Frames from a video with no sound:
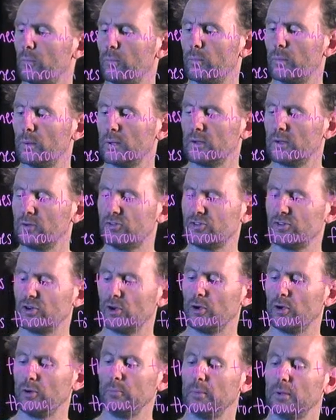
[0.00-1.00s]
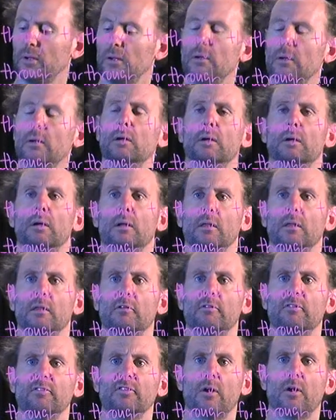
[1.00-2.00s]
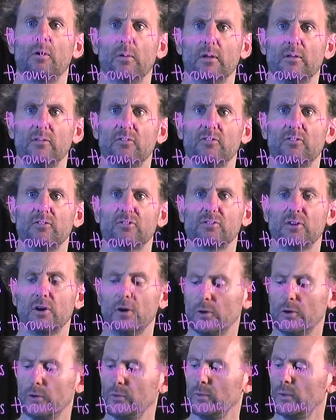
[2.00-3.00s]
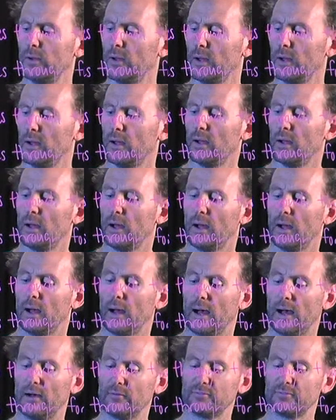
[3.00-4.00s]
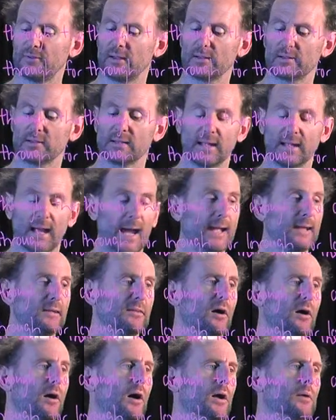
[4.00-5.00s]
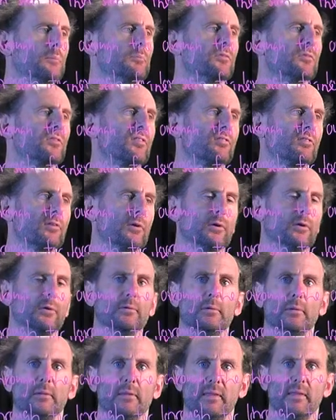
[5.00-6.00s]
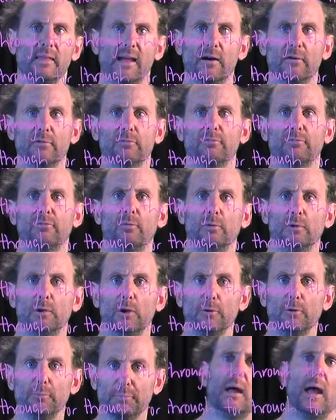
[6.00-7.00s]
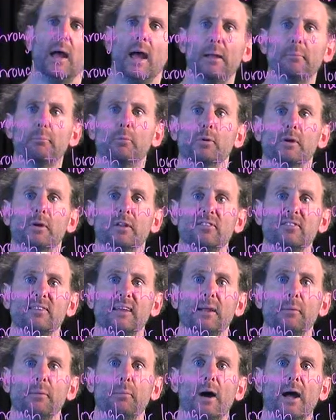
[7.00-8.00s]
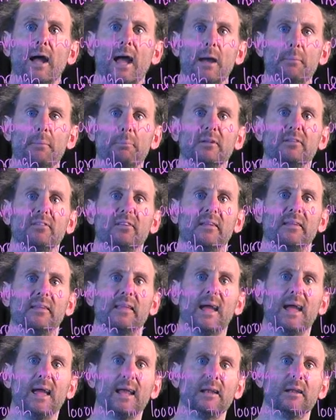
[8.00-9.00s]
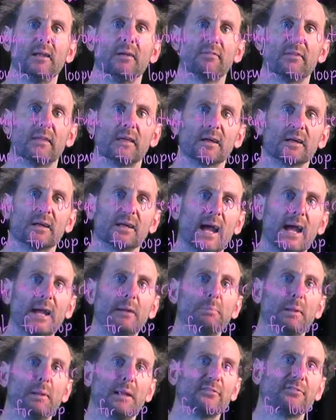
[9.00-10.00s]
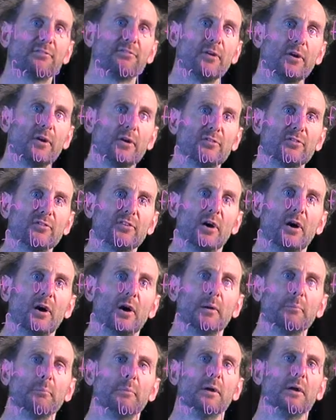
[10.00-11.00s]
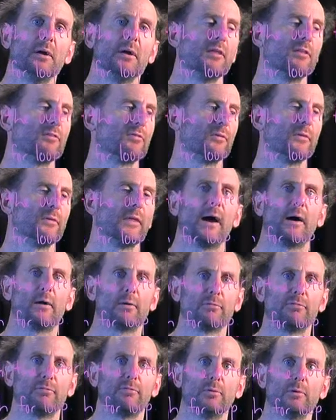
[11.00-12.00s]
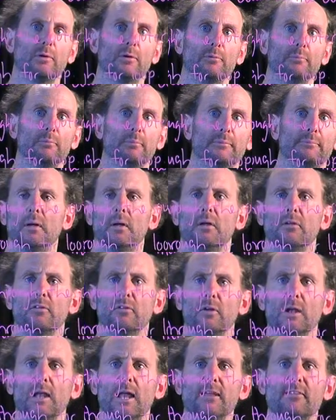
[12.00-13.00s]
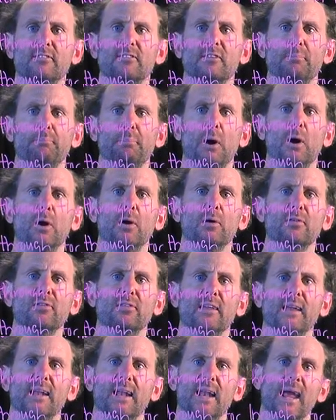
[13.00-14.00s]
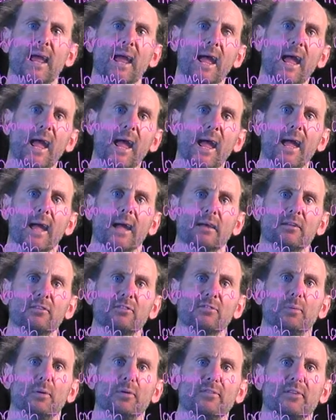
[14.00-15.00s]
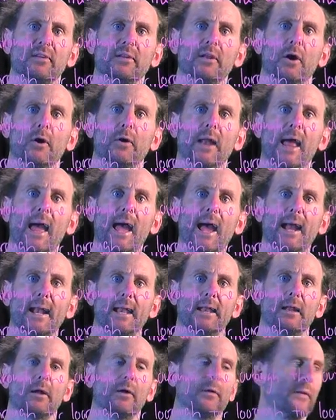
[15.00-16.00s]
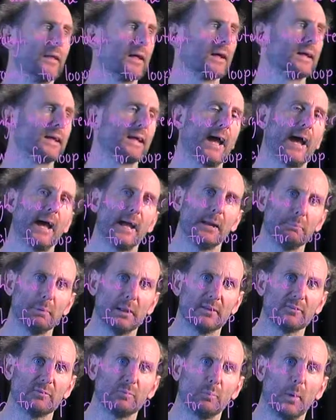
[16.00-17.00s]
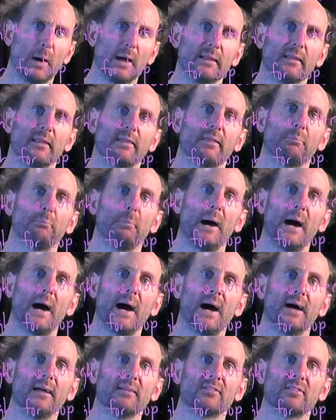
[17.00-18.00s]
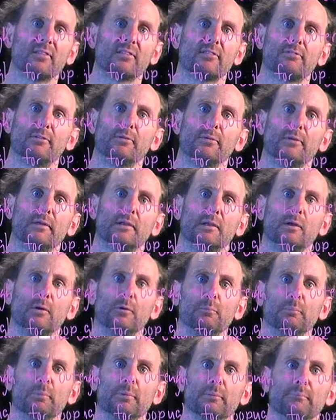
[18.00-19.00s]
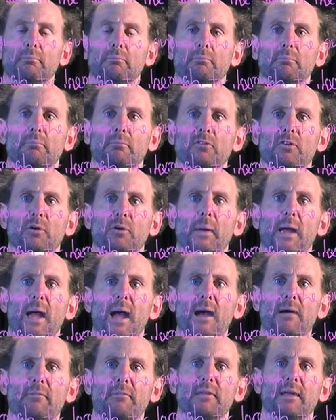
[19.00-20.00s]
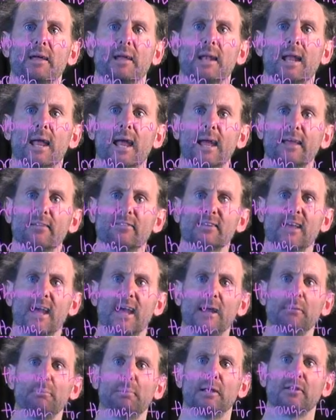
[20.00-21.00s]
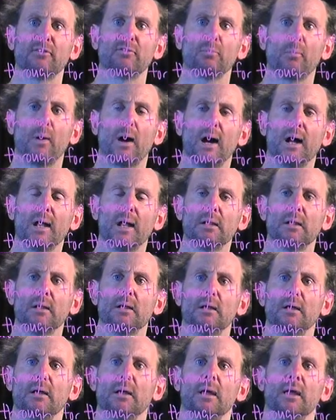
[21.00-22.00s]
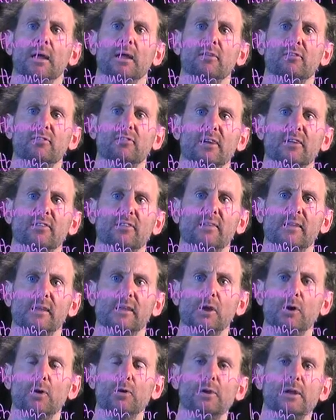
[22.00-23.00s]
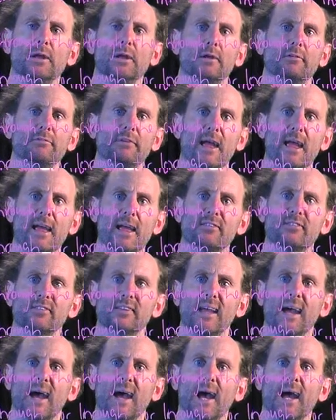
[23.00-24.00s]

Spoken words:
we'll assume the result is true after k times through the outer for loop, and we'll consider what happens at the end of the k plus first time through the outer for loop. So let's suppose that x was the node added on the k plus 1th pass through the loop. So we have that sk plus 1 is just the union of sk